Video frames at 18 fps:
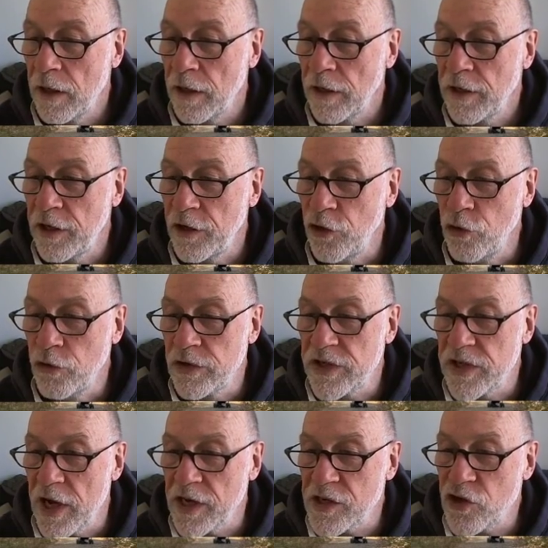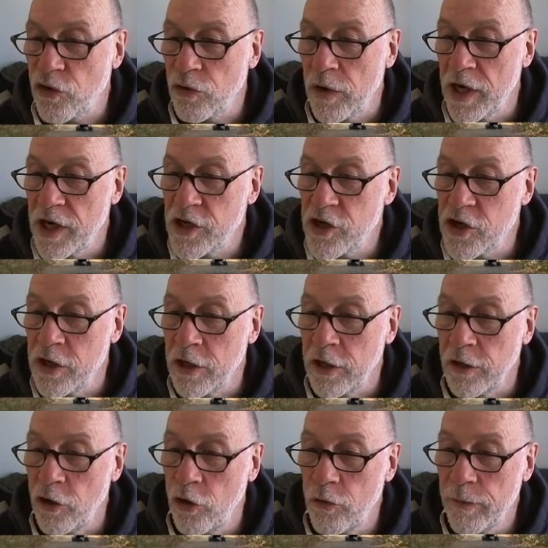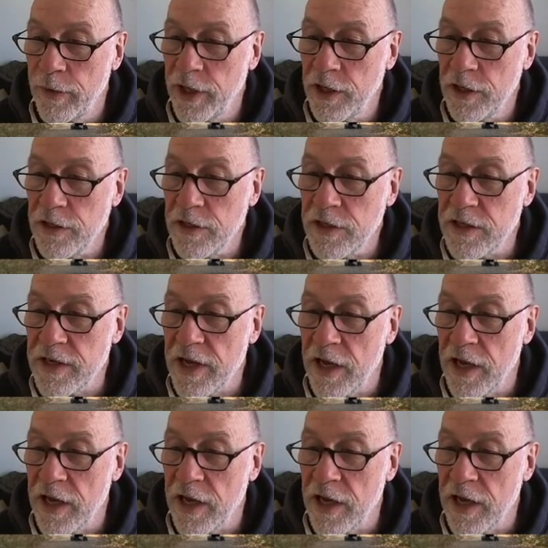hue, saturation, and luminance,